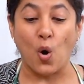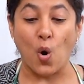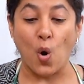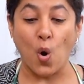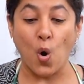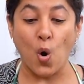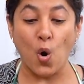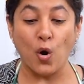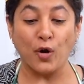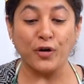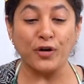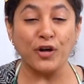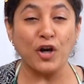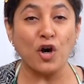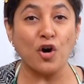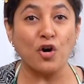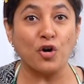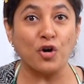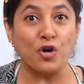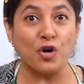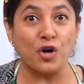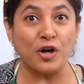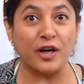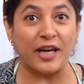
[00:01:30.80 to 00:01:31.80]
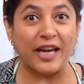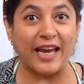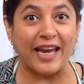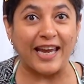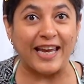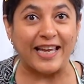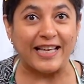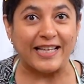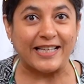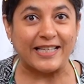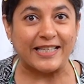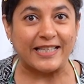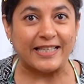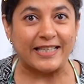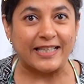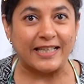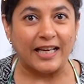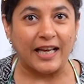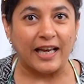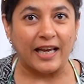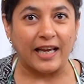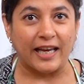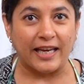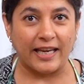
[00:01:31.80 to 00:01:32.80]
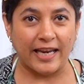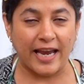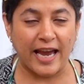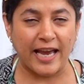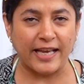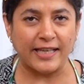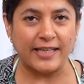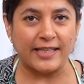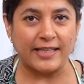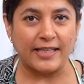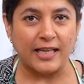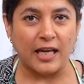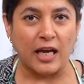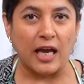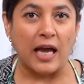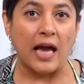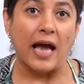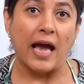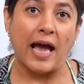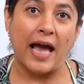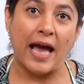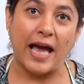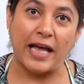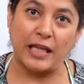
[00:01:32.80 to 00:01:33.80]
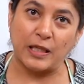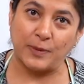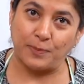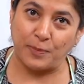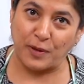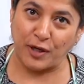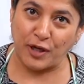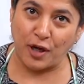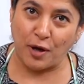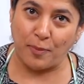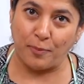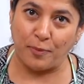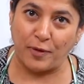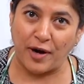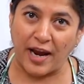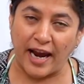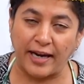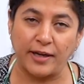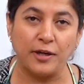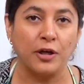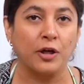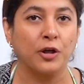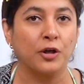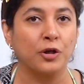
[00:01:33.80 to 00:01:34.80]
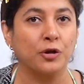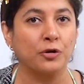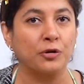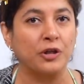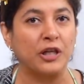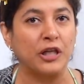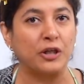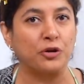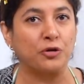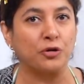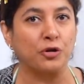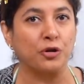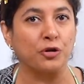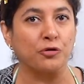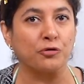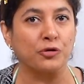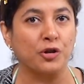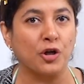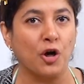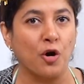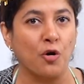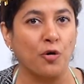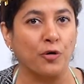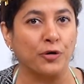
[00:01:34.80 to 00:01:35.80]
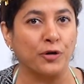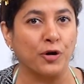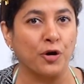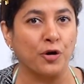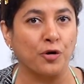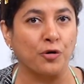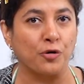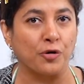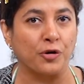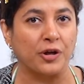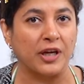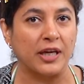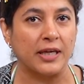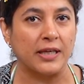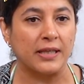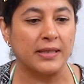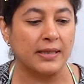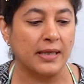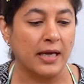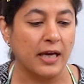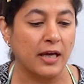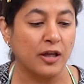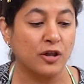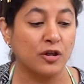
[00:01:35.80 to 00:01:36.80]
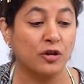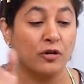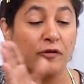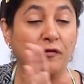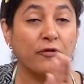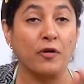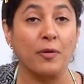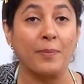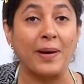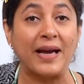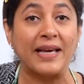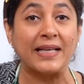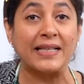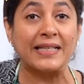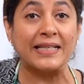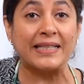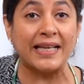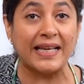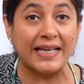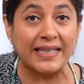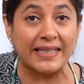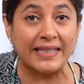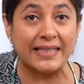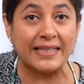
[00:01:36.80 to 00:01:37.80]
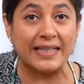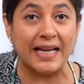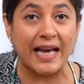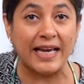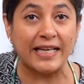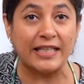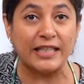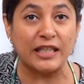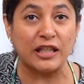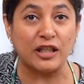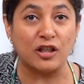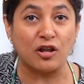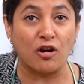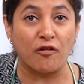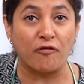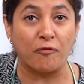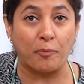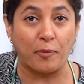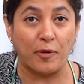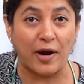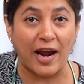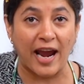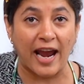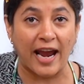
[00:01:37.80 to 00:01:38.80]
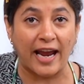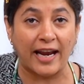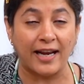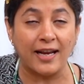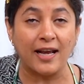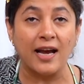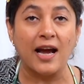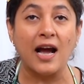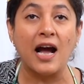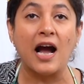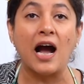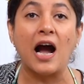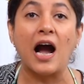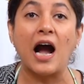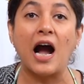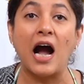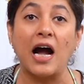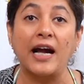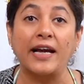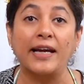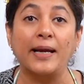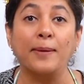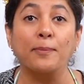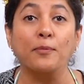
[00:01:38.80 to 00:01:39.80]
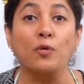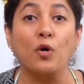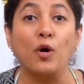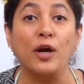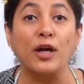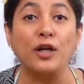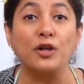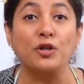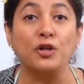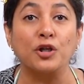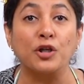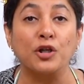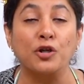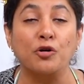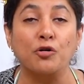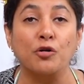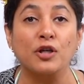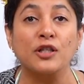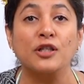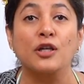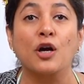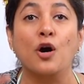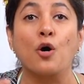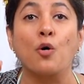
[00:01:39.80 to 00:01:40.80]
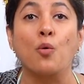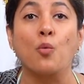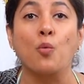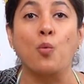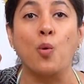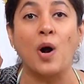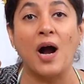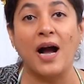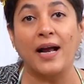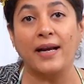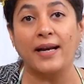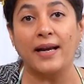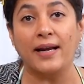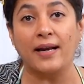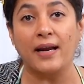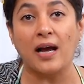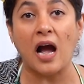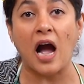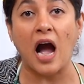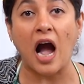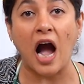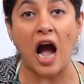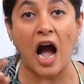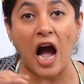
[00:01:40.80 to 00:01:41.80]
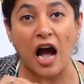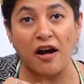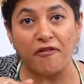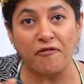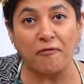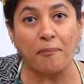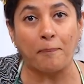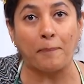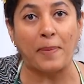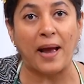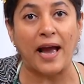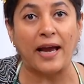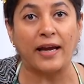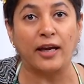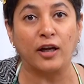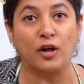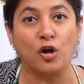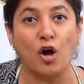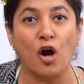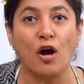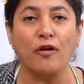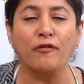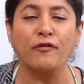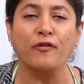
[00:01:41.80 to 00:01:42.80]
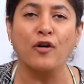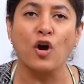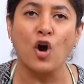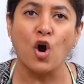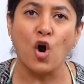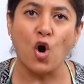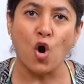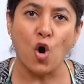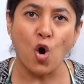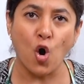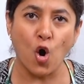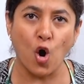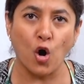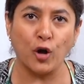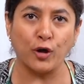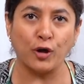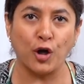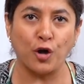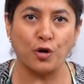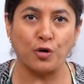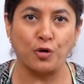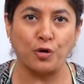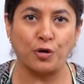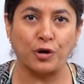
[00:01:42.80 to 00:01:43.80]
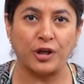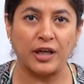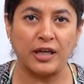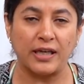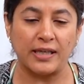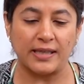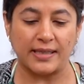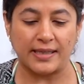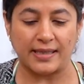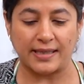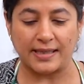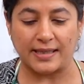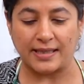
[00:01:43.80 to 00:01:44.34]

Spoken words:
Oreo cookies. Yes, as per your bread, you need to use your Oreo cookies. So for my 6 slices of bread, I am going to use 1.5 packet of Oreo cookies.